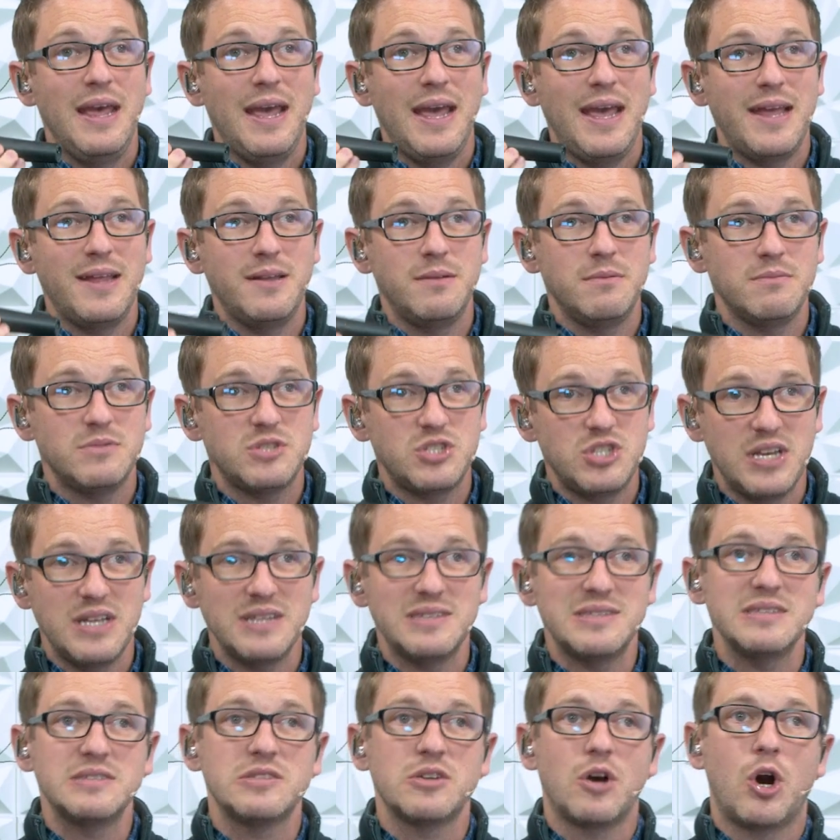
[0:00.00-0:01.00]
And
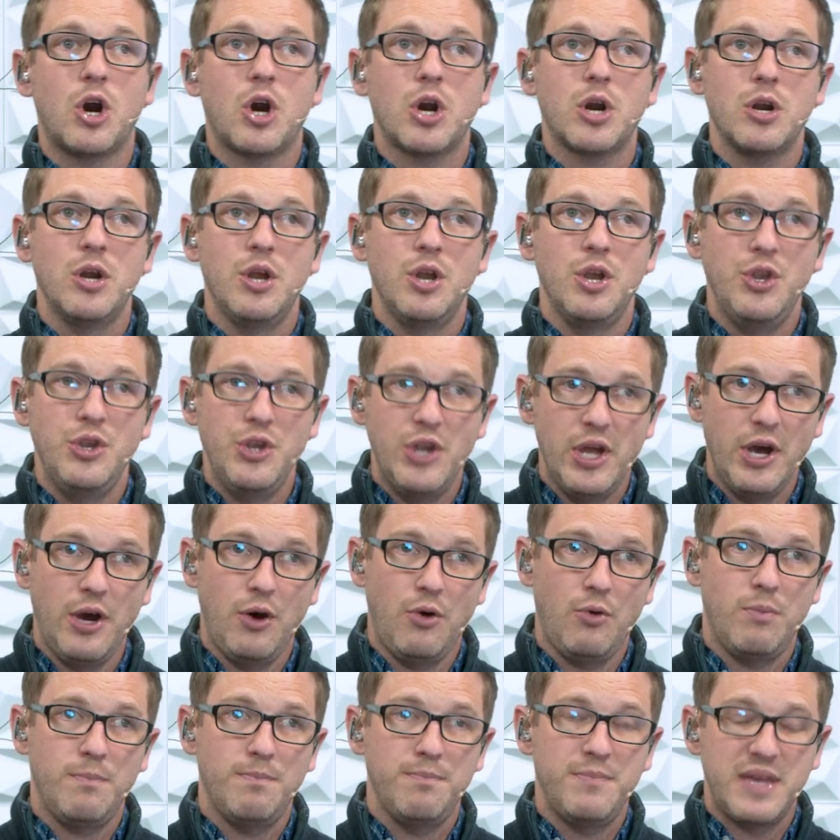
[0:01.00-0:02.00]
chances are no,